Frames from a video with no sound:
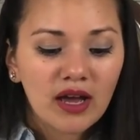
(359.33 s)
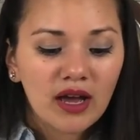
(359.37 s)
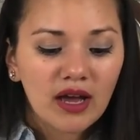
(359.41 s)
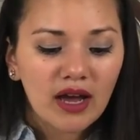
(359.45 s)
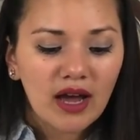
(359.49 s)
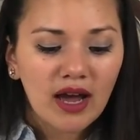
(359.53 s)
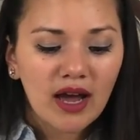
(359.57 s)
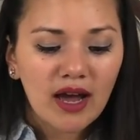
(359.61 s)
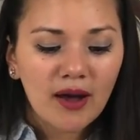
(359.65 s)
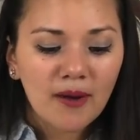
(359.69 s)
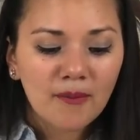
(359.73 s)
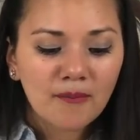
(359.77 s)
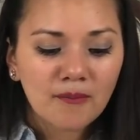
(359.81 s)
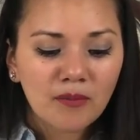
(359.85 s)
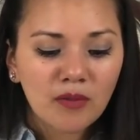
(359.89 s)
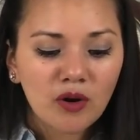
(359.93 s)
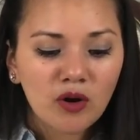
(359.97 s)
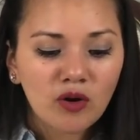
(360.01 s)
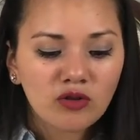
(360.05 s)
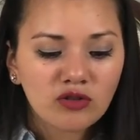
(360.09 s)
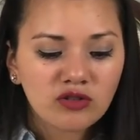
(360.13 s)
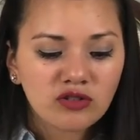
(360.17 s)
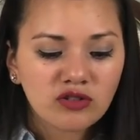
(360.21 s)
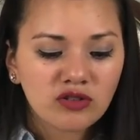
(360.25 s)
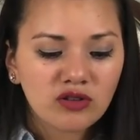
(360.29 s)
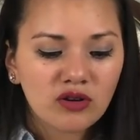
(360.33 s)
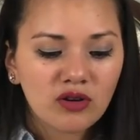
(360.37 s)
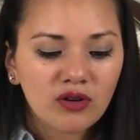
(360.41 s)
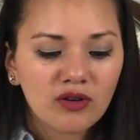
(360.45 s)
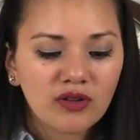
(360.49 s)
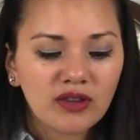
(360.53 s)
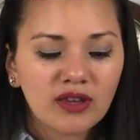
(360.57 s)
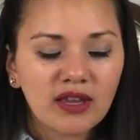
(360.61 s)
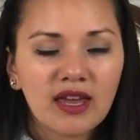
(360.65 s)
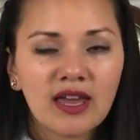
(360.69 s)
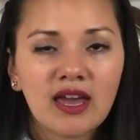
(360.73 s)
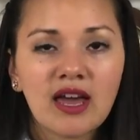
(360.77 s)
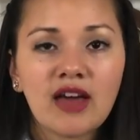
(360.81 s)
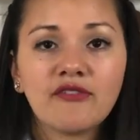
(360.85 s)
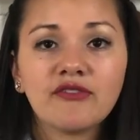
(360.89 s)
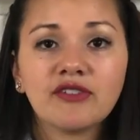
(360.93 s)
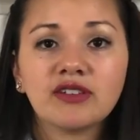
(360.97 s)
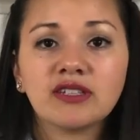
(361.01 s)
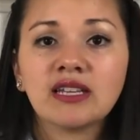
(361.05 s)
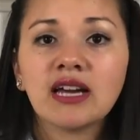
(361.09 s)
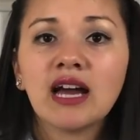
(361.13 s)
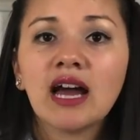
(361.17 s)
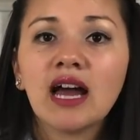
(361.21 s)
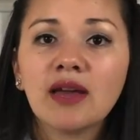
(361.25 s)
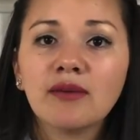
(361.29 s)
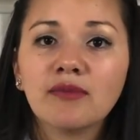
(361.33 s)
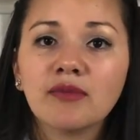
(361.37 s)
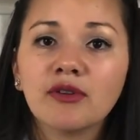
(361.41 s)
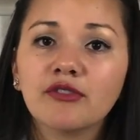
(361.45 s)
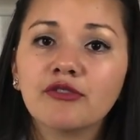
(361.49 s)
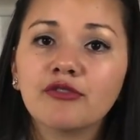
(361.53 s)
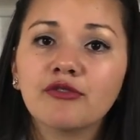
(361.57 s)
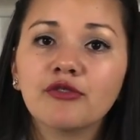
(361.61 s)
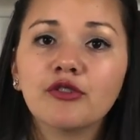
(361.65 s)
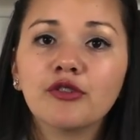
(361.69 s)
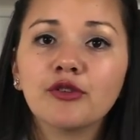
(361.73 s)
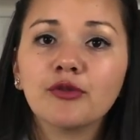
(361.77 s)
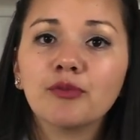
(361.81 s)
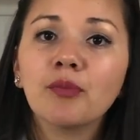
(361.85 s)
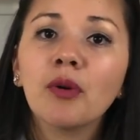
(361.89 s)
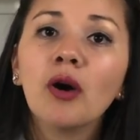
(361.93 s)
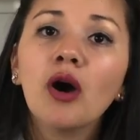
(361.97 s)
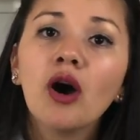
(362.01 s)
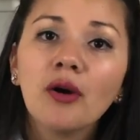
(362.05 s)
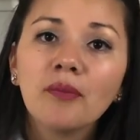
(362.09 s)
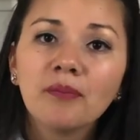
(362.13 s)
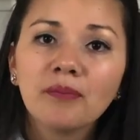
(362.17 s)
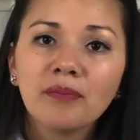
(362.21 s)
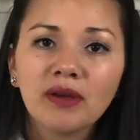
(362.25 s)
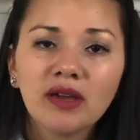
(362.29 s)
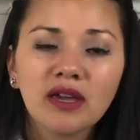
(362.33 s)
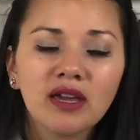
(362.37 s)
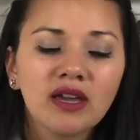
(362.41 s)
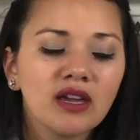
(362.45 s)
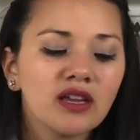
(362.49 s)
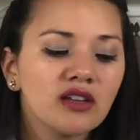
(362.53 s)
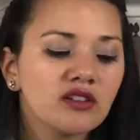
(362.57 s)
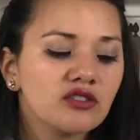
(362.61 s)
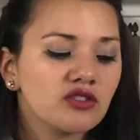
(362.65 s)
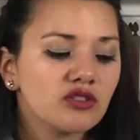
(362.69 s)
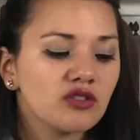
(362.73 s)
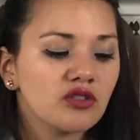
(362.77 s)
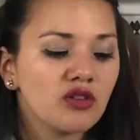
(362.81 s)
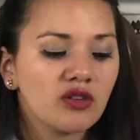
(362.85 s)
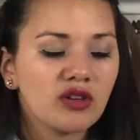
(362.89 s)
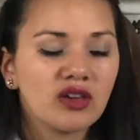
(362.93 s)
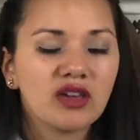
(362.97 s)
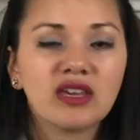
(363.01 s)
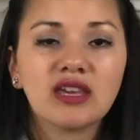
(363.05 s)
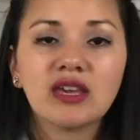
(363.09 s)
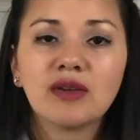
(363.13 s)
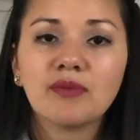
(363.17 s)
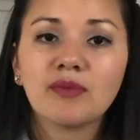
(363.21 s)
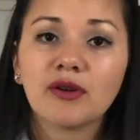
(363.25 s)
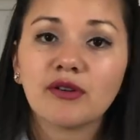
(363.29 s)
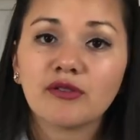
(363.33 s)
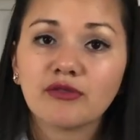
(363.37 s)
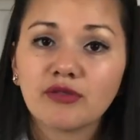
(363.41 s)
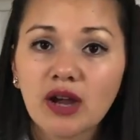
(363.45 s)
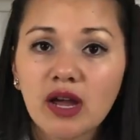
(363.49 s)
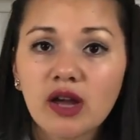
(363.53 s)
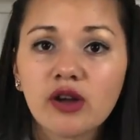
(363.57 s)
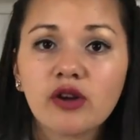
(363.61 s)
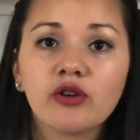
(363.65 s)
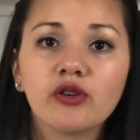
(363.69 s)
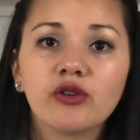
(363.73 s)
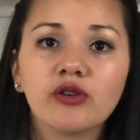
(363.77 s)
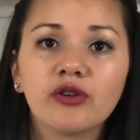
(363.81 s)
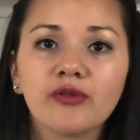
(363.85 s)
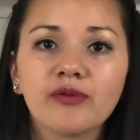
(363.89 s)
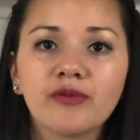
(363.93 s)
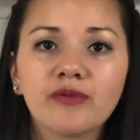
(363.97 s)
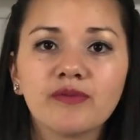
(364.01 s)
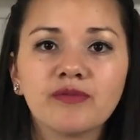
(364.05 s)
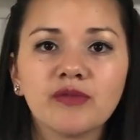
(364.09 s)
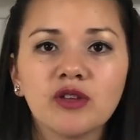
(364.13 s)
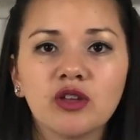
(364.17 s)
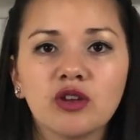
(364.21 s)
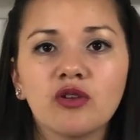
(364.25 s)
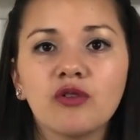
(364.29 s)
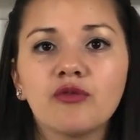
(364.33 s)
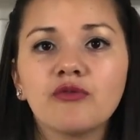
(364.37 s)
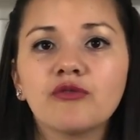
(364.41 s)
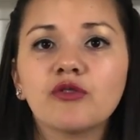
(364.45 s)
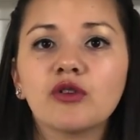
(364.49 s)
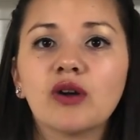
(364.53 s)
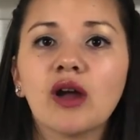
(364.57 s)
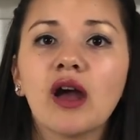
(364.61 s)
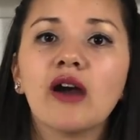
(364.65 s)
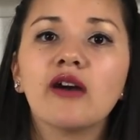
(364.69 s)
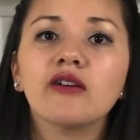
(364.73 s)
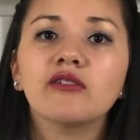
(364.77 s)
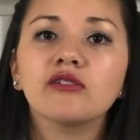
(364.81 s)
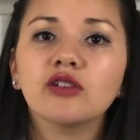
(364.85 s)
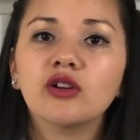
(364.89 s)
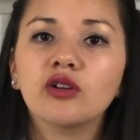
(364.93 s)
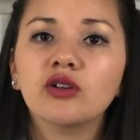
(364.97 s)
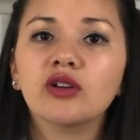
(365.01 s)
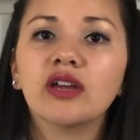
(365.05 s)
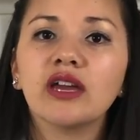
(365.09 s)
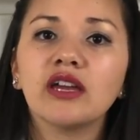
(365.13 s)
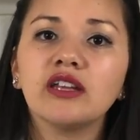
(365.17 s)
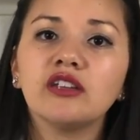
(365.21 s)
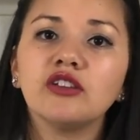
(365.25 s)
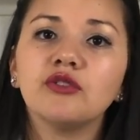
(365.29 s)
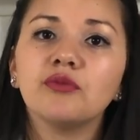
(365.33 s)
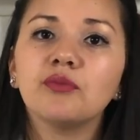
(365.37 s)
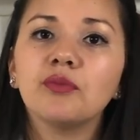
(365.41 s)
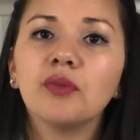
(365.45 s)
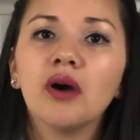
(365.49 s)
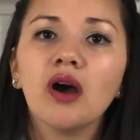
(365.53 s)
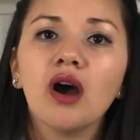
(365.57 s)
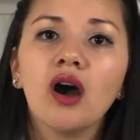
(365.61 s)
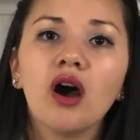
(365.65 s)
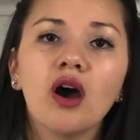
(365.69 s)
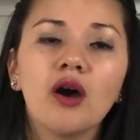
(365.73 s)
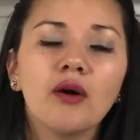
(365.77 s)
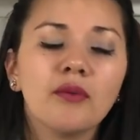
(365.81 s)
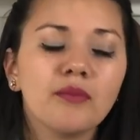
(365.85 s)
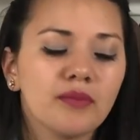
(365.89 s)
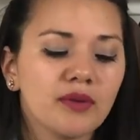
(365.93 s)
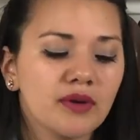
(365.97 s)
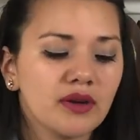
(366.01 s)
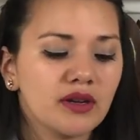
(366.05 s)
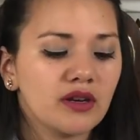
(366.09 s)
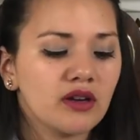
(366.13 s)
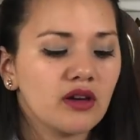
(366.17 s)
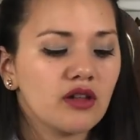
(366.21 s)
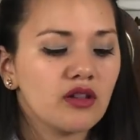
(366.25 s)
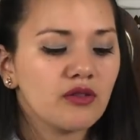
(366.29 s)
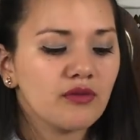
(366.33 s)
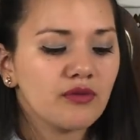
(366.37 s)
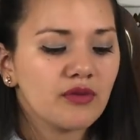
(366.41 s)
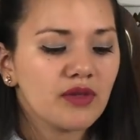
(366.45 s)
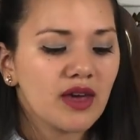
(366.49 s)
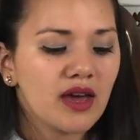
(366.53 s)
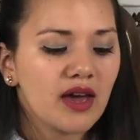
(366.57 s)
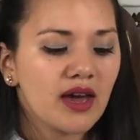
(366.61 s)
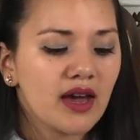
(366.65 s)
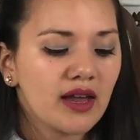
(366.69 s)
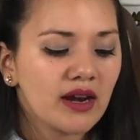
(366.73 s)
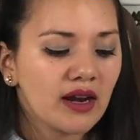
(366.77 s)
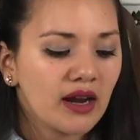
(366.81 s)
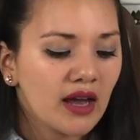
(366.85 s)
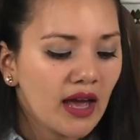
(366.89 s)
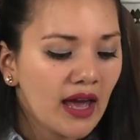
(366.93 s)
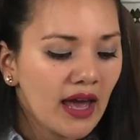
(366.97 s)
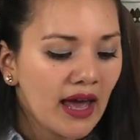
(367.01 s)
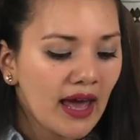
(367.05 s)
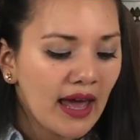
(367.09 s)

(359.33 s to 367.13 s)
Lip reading: Also, they have a timer for pumping, so you keep a record, for how long can you pump and all of that.